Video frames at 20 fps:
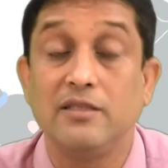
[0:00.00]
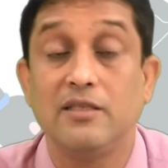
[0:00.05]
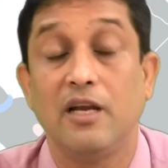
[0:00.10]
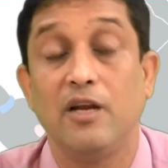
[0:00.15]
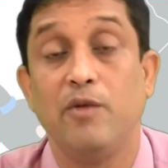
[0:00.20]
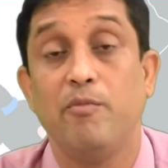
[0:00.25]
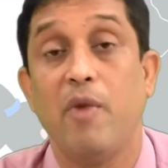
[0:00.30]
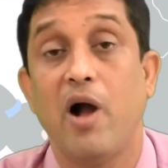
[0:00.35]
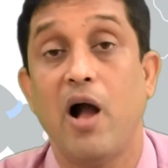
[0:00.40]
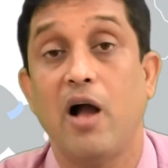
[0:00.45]

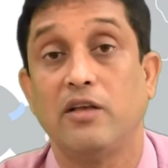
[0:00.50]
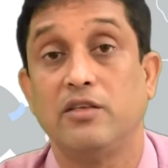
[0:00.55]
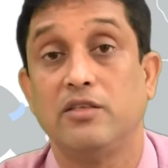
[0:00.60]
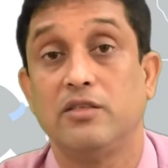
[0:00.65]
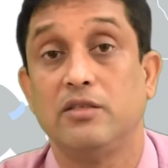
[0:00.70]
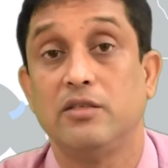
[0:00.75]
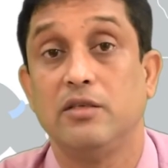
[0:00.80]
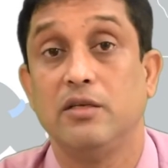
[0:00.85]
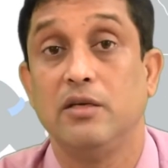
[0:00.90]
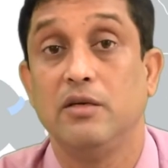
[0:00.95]
and
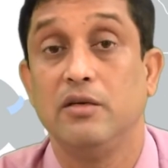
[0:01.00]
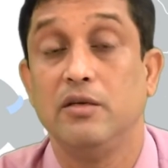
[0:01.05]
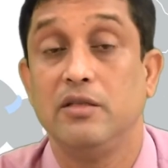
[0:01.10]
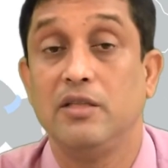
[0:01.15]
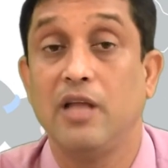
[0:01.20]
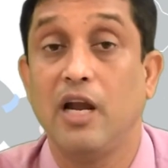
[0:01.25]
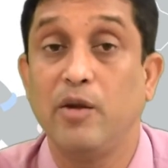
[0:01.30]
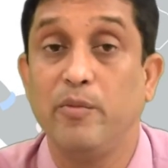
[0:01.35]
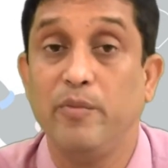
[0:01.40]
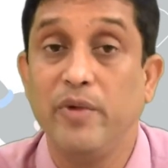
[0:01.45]
marks.
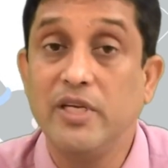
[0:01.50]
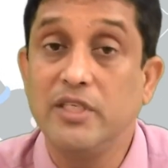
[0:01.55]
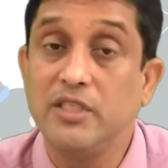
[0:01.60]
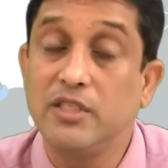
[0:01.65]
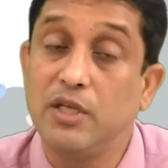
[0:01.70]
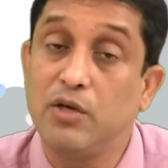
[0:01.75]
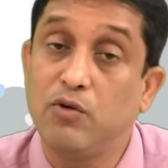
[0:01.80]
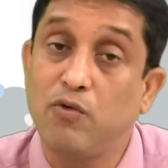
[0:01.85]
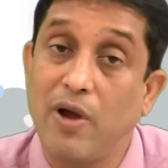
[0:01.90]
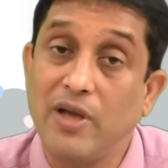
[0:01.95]
That means
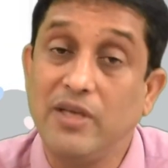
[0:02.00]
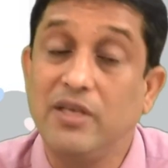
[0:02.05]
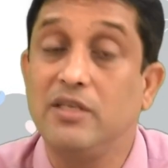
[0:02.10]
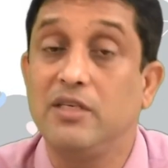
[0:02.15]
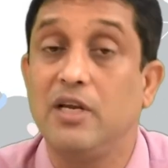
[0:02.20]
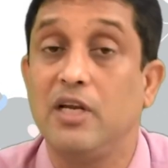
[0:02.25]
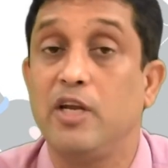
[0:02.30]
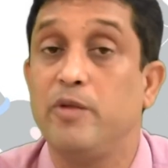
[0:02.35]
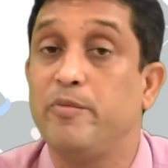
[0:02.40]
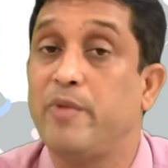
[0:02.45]
the
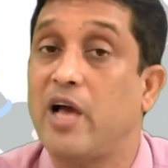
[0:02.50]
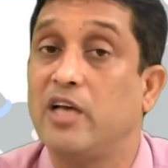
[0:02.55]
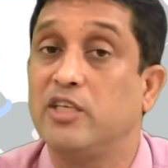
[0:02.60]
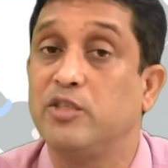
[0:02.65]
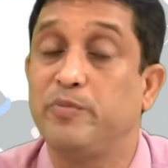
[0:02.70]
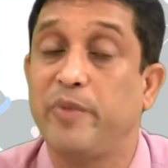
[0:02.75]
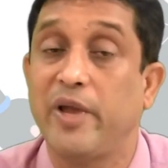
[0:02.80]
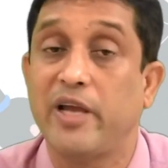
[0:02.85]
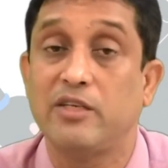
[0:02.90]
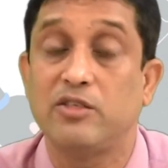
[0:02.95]
quantitative
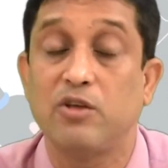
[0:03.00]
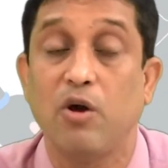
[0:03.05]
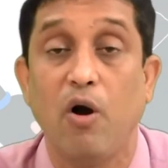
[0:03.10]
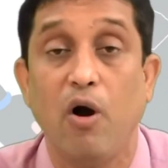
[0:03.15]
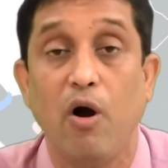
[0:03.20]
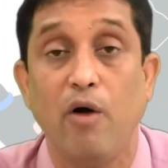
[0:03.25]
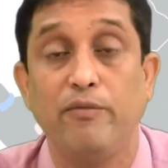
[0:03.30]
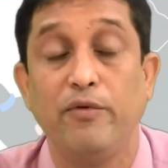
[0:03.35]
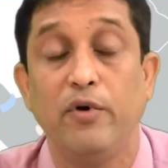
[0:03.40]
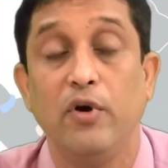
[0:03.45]
aspect
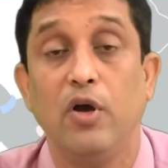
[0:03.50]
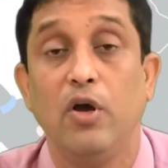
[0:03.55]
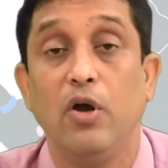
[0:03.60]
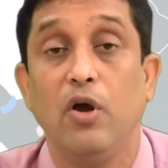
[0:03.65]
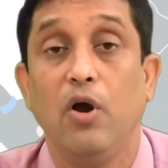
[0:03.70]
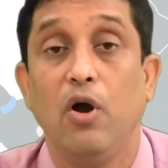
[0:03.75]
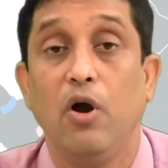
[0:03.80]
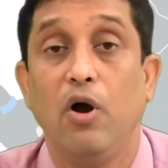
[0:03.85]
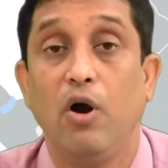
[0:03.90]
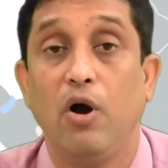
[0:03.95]
of
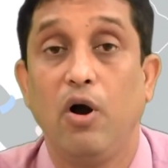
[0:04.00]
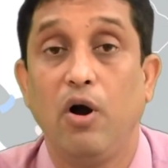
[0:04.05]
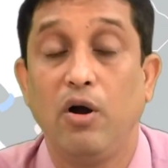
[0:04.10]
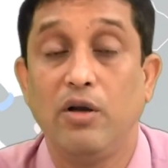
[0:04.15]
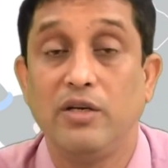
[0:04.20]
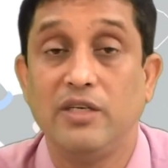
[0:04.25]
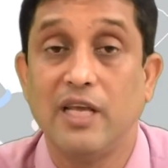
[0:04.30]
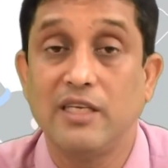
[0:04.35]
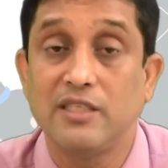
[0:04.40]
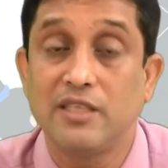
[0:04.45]

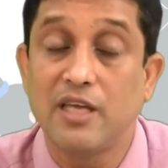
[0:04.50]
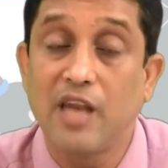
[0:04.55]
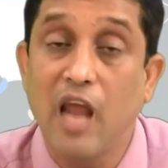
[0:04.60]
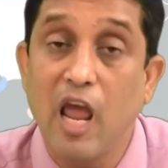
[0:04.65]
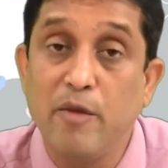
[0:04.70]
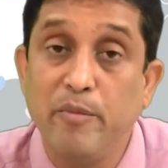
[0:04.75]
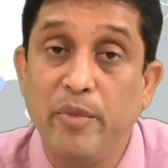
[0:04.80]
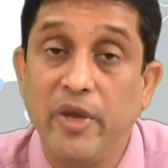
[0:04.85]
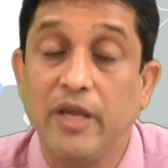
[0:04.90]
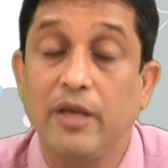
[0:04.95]

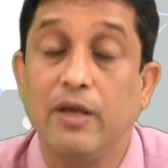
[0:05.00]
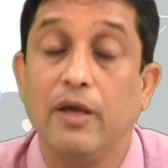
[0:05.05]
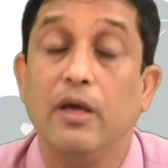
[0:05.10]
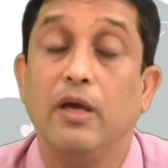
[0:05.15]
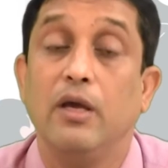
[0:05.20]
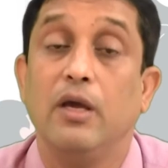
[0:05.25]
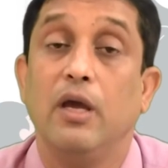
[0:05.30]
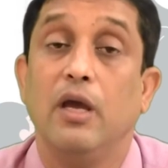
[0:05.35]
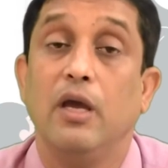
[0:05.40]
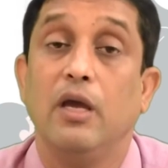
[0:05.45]
describing
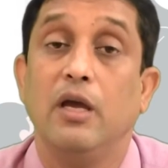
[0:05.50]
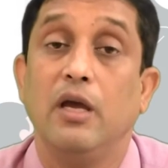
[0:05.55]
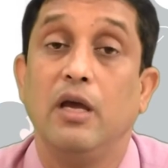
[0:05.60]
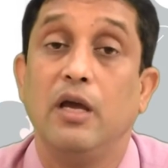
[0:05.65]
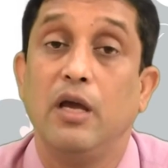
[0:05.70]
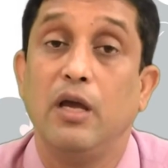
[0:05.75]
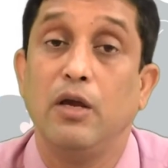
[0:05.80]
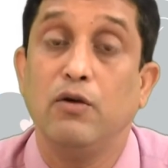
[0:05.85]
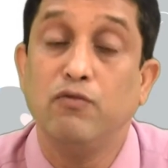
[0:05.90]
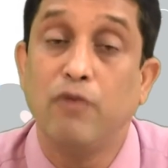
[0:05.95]

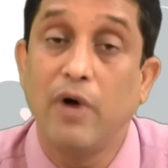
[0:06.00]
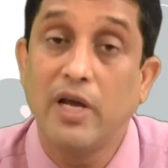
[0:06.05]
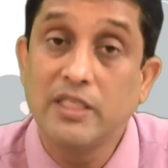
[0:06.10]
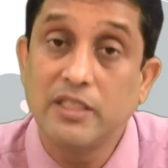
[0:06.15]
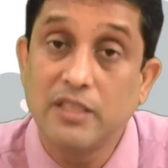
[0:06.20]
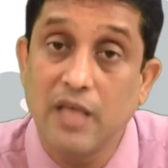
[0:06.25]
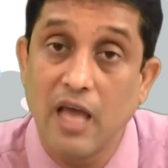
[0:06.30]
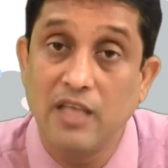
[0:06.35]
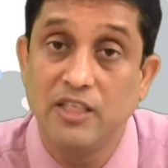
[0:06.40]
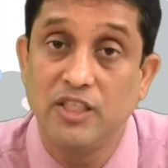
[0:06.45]

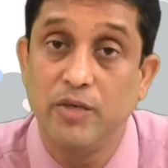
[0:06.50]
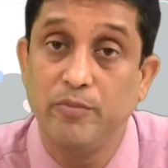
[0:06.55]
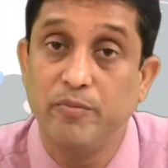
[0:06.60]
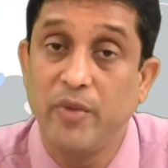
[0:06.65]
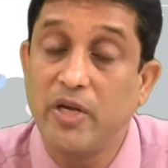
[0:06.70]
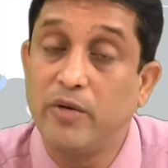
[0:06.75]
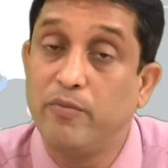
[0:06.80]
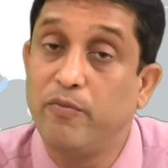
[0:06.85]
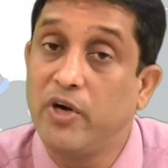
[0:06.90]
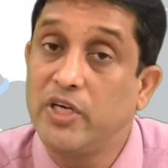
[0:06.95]
one's
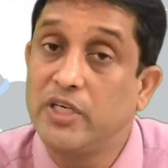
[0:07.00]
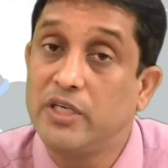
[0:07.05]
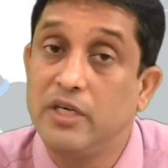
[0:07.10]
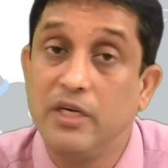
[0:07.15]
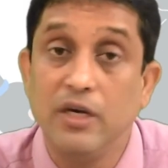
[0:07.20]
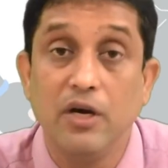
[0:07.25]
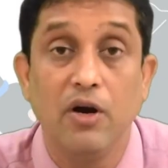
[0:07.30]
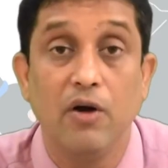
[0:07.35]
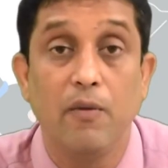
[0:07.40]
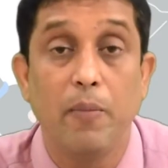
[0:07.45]
achievement, but
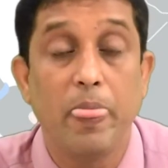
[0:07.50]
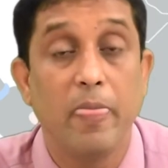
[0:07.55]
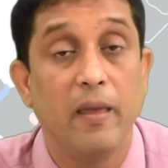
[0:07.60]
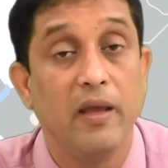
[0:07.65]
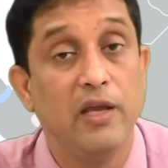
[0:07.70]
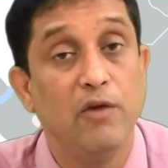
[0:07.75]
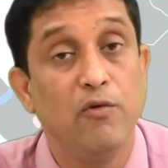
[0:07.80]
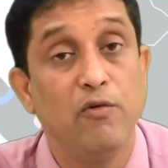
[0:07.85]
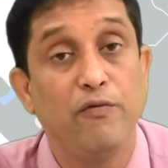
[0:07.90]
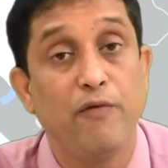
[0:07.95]
here
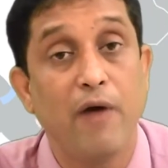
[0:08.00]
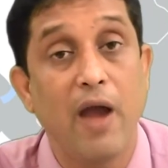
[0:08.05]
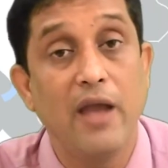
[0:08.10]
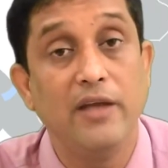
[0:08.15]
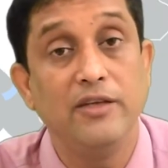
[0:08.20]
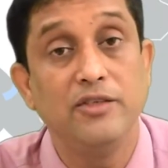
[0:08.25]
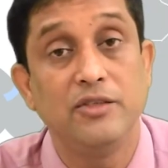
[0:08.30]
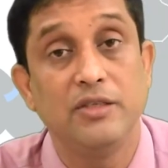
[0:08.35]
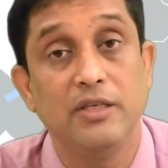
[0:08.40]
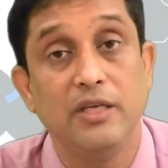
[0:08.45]
you will
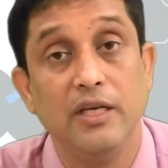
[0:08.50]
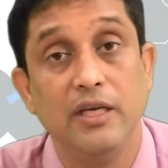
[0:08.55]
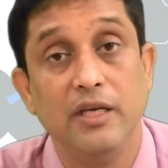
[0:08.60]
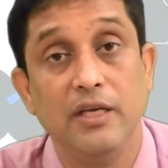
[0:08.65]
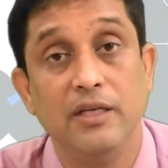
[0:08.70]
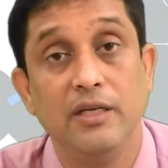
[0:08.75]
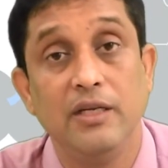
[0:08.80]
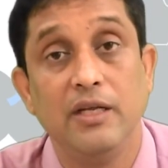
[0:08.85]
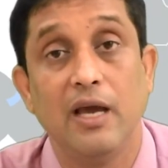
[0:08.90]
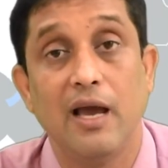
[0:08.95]
find
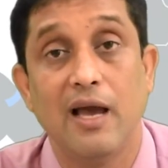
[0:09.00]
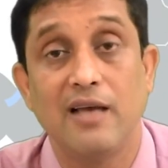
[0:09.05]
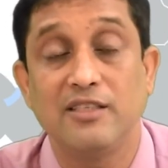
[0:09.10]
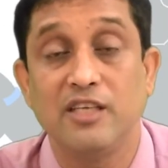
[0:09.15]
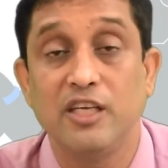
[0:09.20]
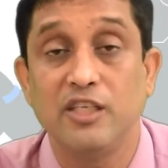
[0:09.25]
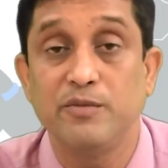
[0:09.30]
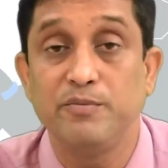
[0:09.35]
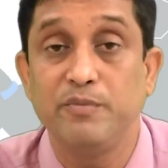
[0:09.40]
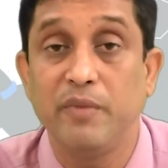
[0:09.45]
in
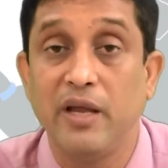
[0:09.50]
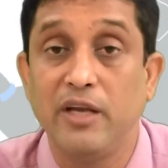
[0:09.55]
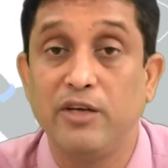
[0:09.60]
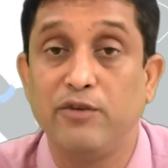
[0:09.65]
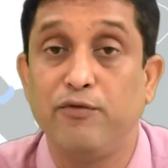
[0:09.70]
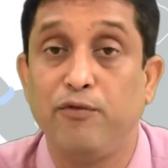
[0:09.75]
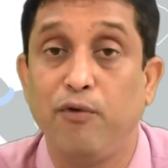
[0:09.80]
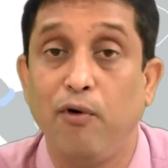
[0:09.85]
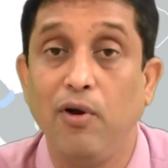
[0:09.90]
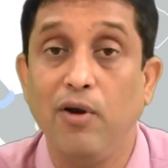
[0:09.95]
assessment
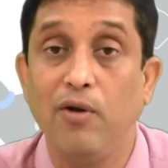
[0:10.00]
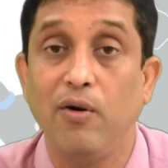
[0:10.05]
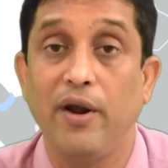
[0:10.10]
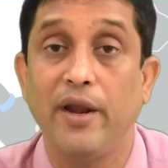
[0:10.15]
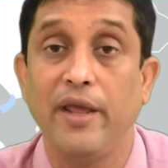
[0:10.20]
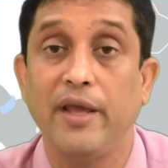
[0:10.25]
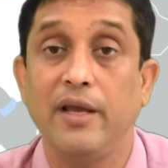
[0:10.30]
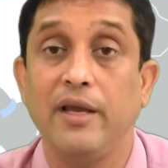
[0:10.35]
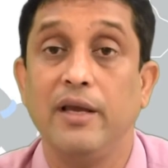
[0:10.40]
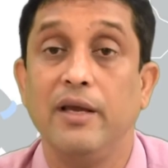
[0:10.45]
for
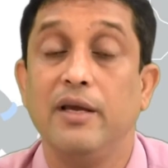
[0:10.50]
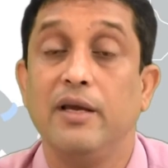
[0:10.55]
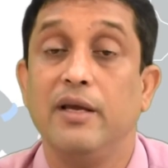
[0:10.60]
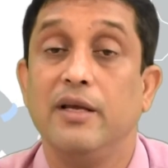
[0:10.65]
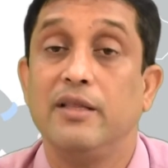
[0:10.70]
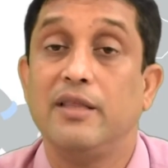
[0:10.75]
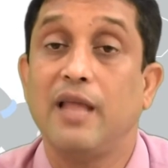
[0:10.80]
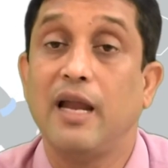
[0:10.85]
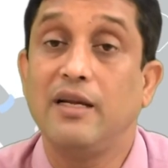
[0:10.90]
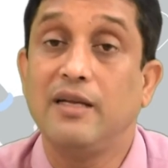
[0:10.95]
learning
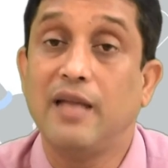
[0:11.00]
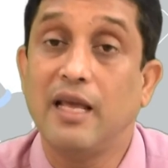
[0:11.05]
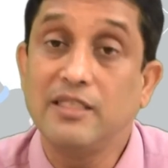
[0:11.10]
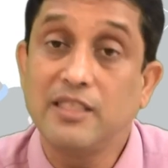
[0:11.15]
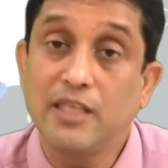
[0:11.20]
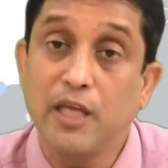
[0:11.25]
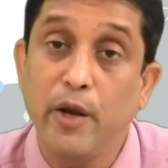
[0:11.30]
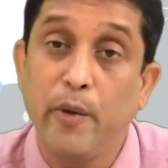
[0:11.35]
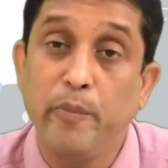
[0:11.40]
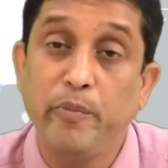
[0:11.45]
that
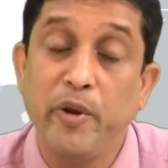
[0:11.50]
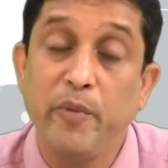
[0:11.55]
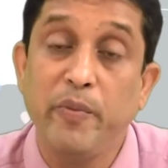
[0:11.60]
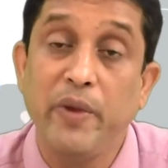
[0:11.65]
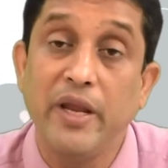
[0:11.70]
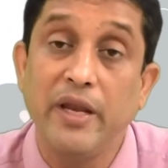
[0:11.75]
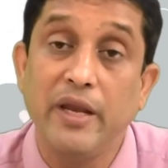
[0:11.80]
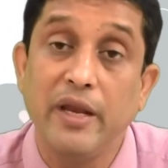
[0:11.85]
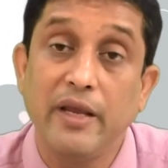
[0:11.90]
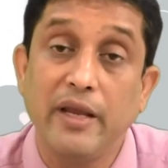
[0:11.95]
descriptive
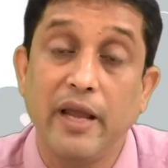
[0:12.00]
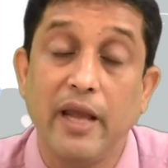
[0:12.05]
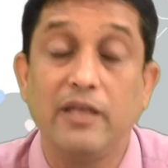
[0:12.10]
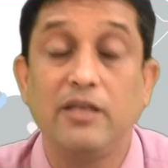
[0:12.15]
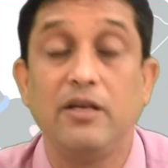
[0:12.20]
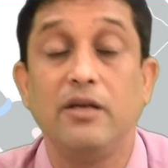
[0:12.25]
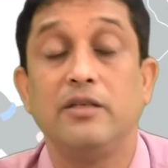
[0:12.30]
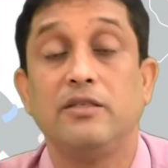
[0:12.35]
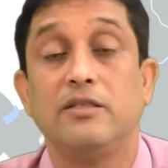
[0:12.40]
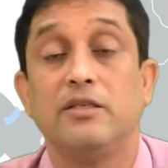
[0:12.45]

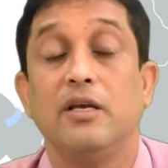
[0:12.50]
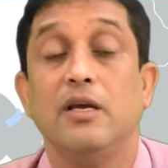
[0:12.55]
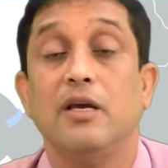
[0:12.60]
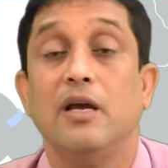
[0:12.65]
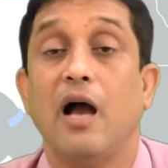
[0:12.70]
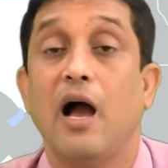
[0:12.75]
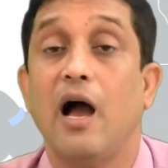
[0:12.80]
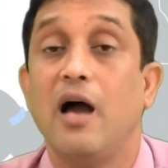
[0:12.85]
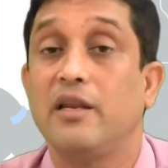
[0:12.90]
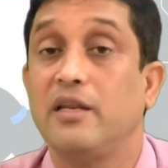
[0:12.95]
indicators
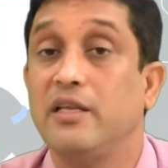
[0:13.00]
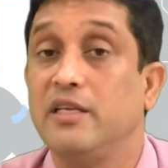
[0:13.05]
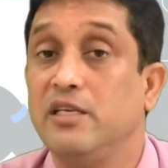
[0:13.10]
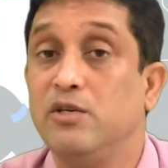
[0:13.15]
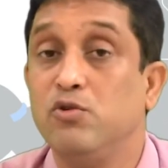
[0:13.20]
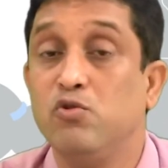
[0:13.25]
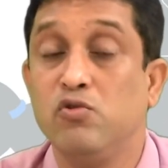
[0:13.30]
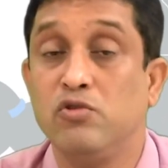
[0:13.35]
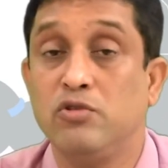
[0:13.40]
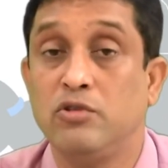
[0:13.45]
are
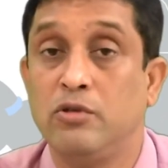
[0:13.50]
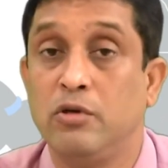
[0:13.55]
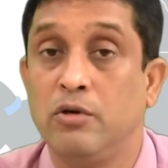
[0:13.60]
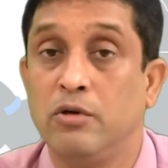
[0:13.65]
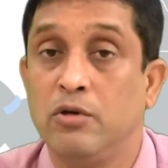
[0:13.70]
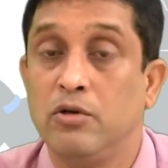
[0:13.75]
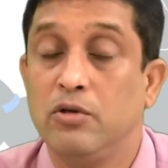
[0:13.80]
used.